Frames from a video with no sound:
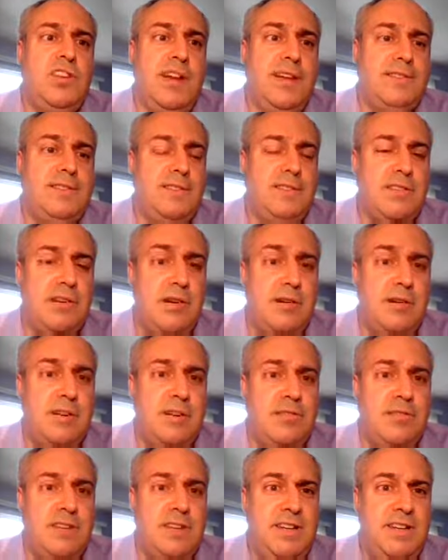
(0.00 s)
chances are
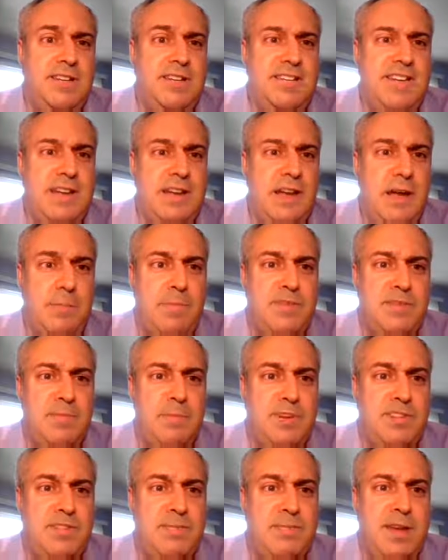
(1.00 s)
you don't need to take up
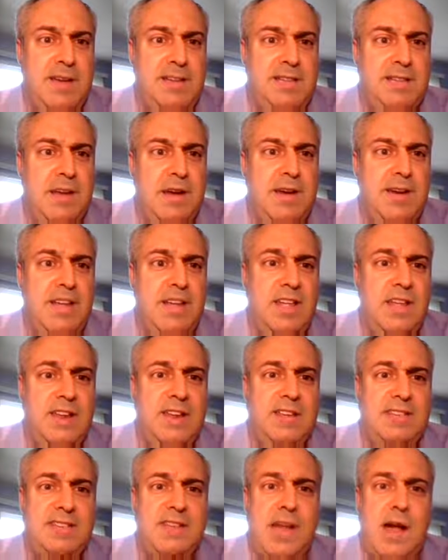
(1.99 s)
as much space on
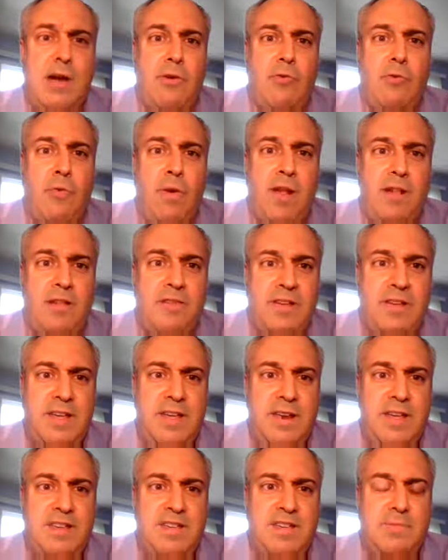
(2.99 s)
it. It's not
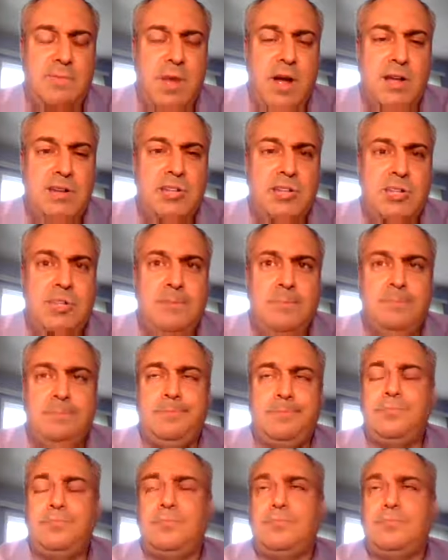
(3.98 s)
relevant as much.